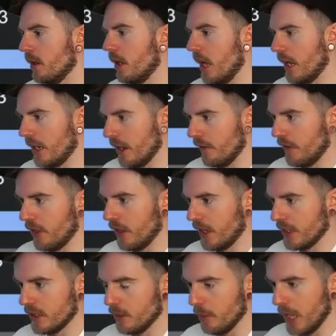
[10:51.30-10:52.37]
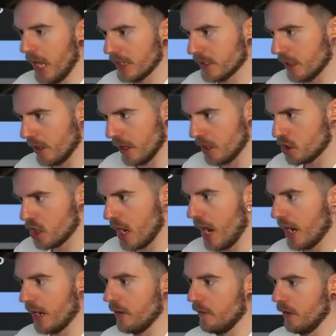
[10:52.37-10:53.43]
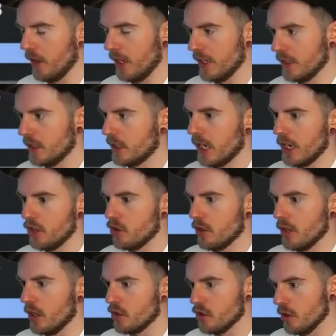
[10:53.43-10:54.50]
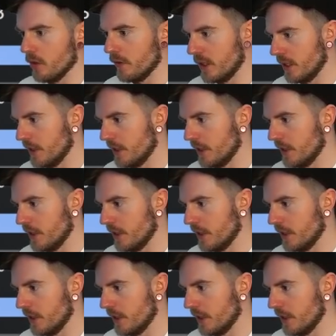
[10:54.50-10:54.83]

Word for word: like if you think he's a blaster, then check. If you think he's a station, then shove.